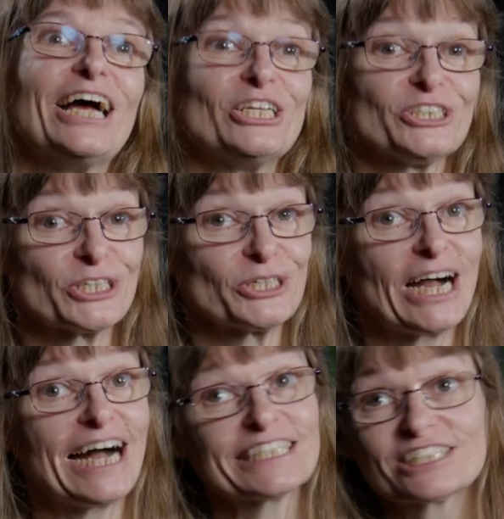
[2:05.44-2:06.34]
So
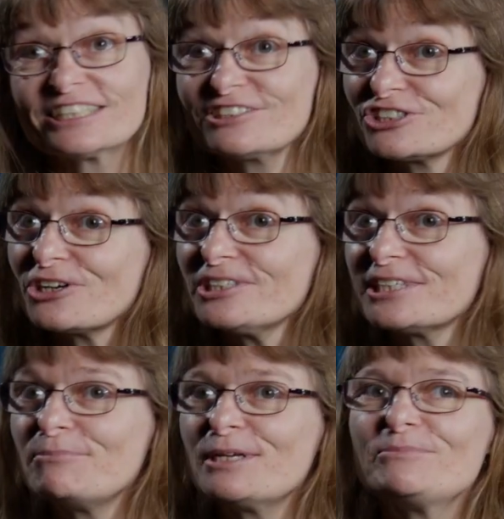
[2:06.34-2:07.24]
I joined
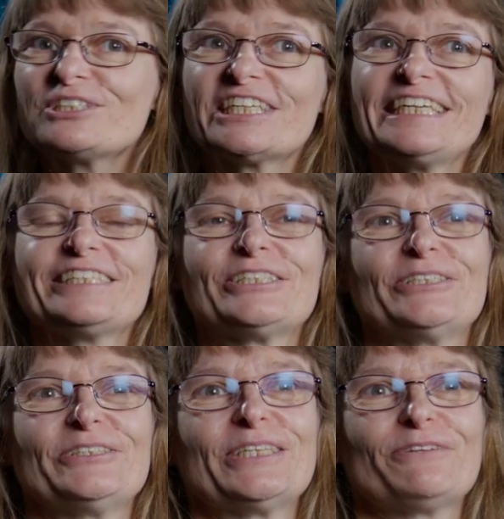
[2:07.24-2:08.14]
WMG
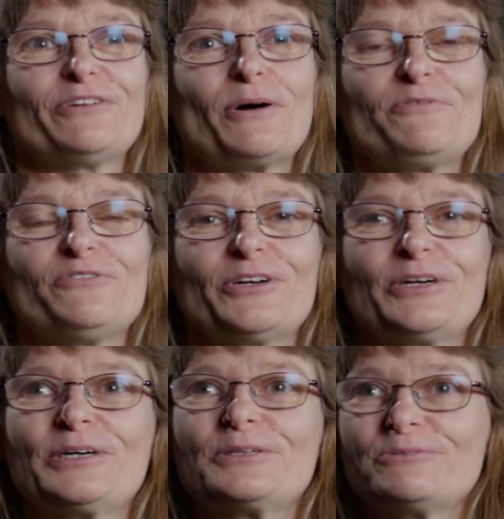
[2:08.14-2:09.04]
to develop
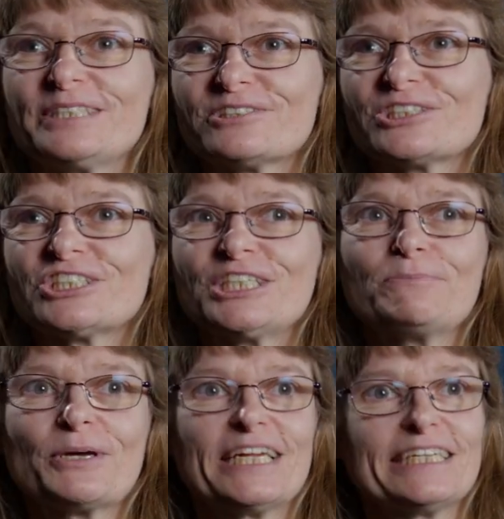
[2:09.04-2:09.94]
the research team
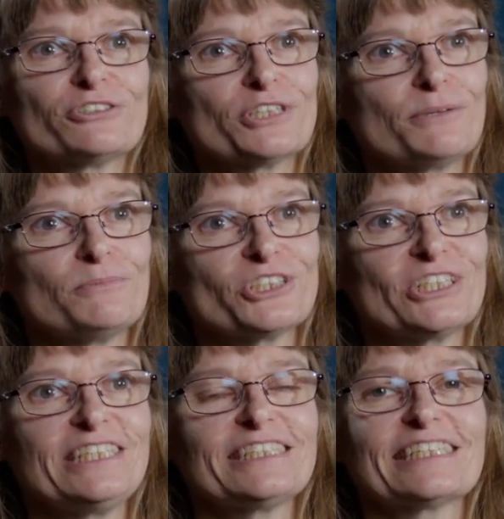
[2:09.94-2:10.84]
on electric
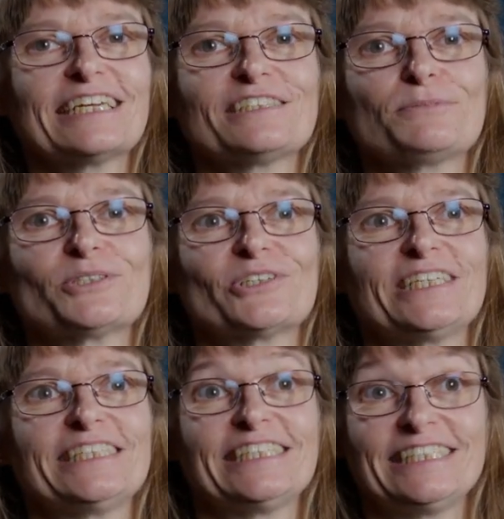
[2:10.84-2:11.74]
machines,
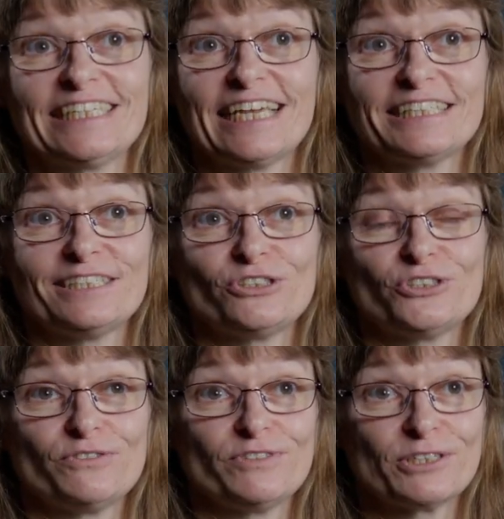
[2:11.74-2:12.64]
especially dedicated
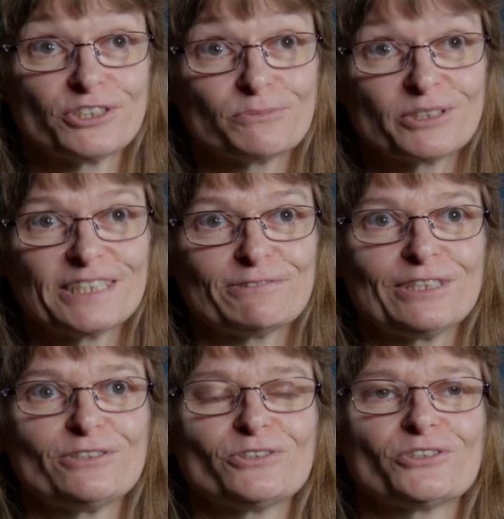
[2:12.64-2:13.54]
to the automotive
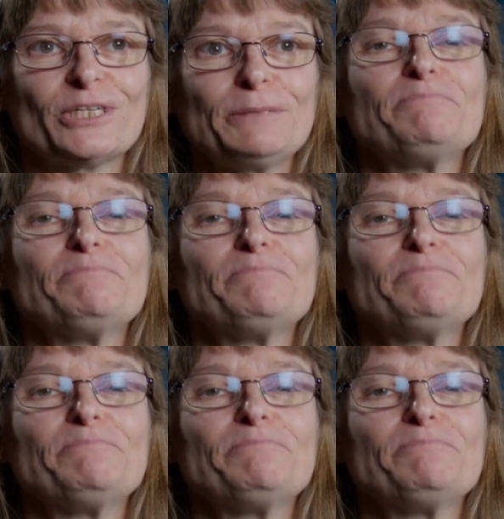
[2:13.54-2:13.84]
industry.